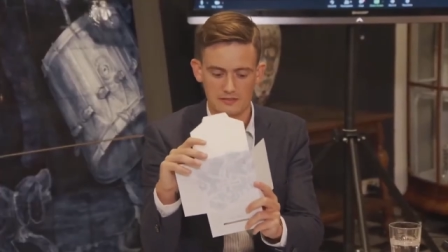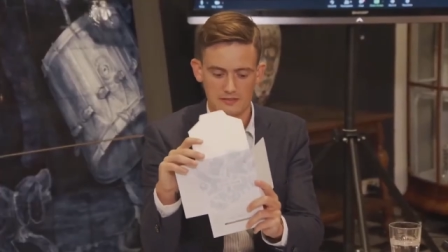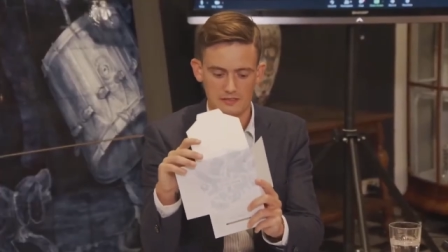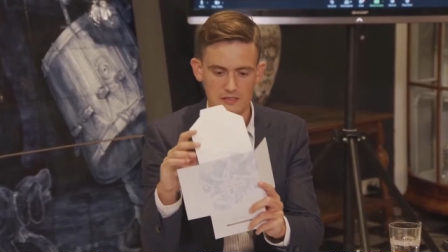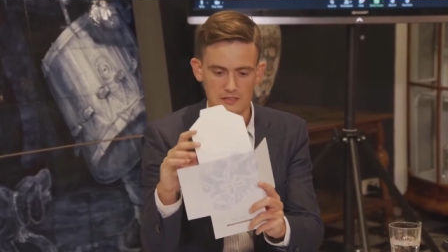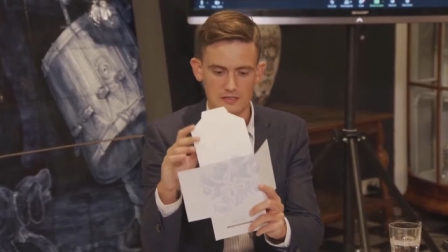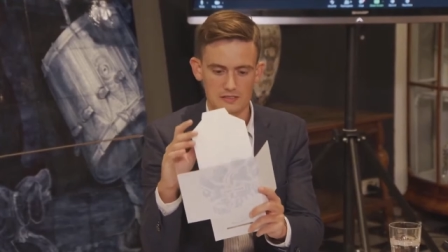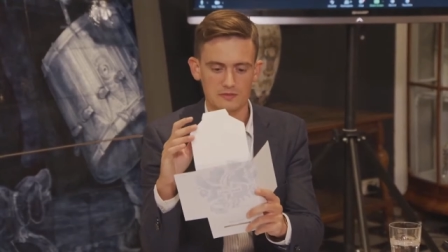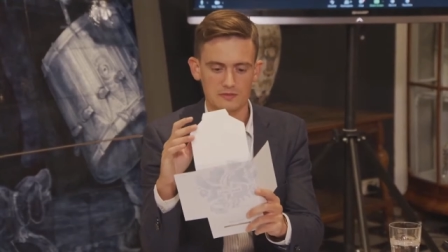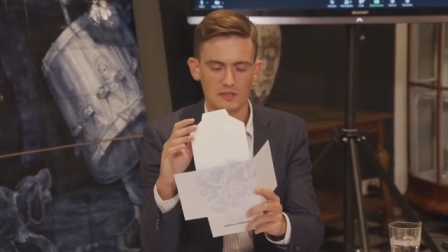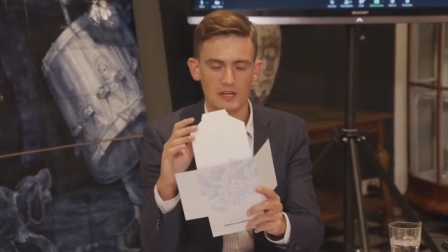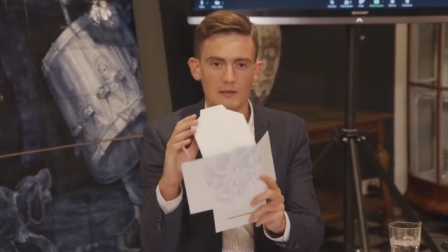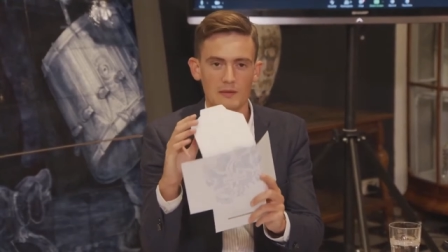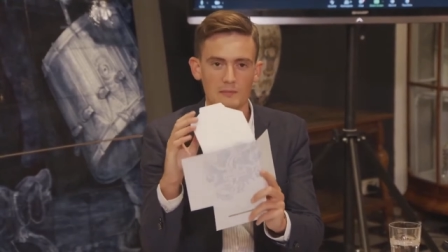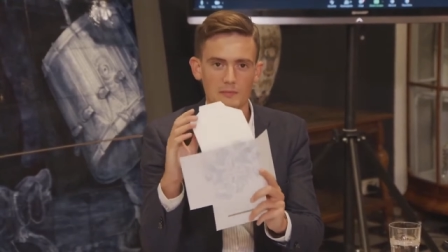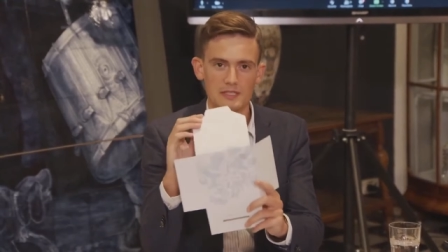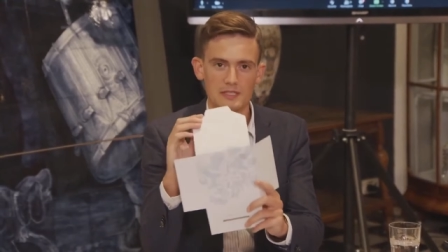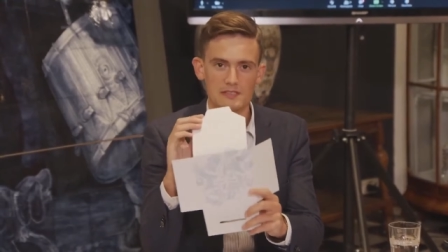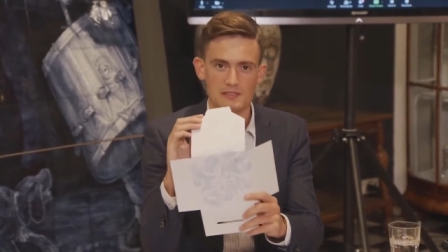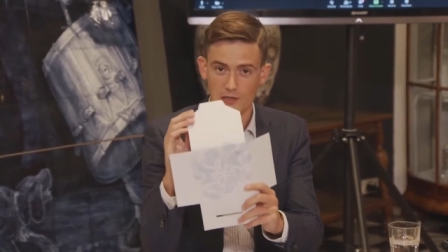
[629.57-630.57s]
So
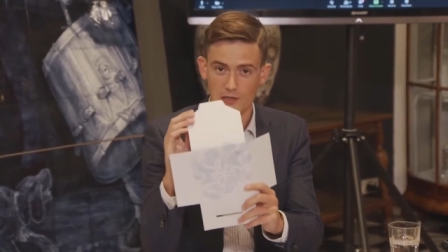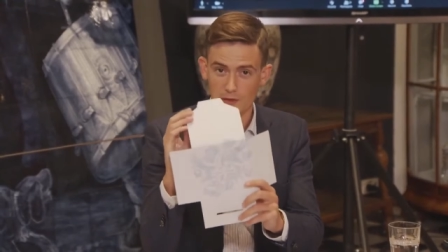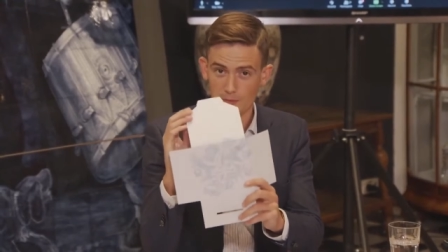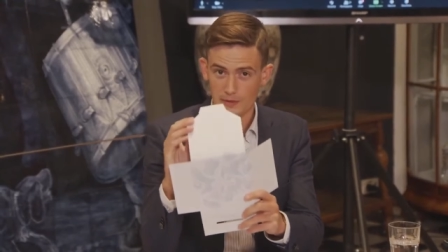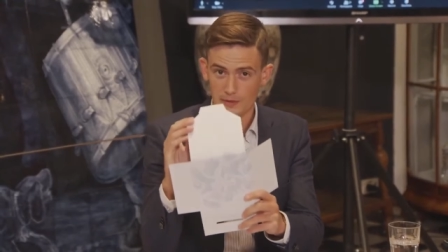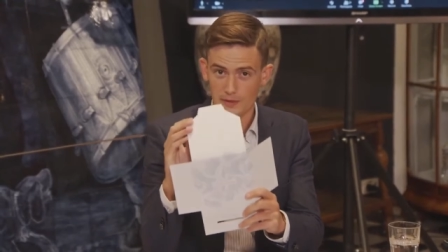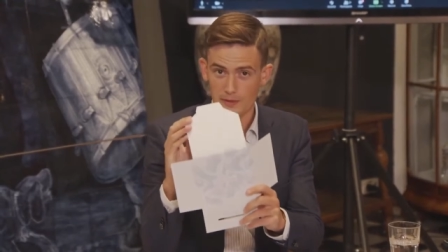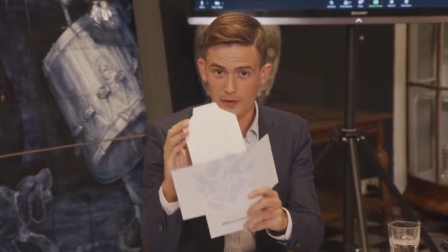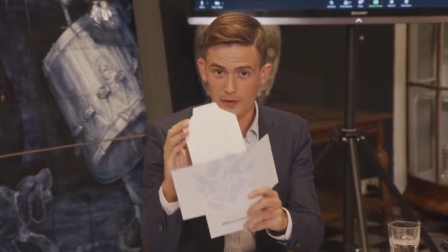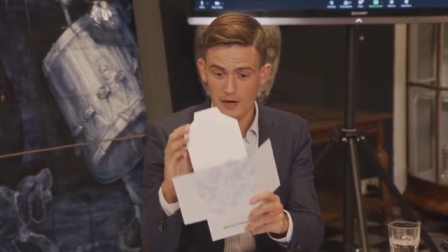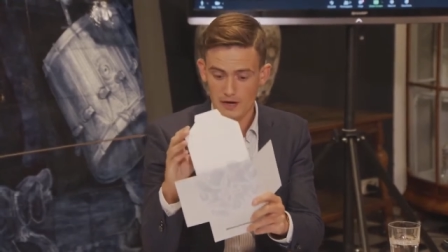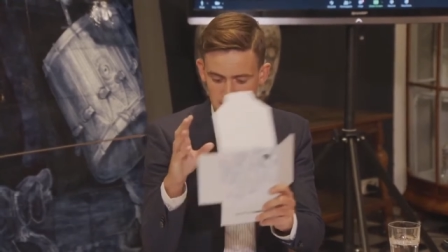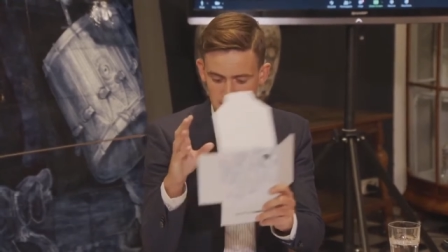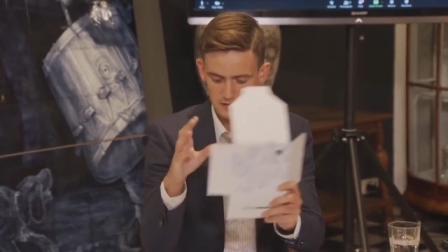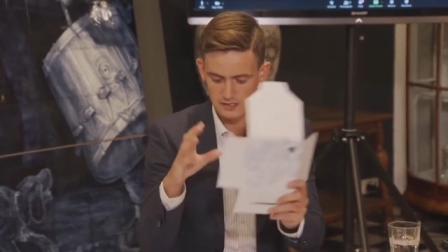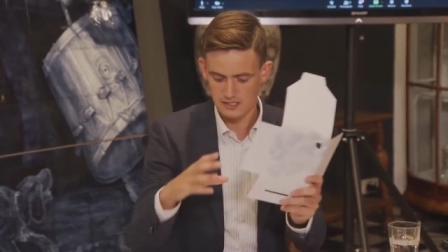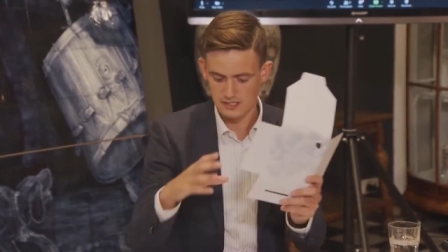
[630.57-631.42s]
please open the box,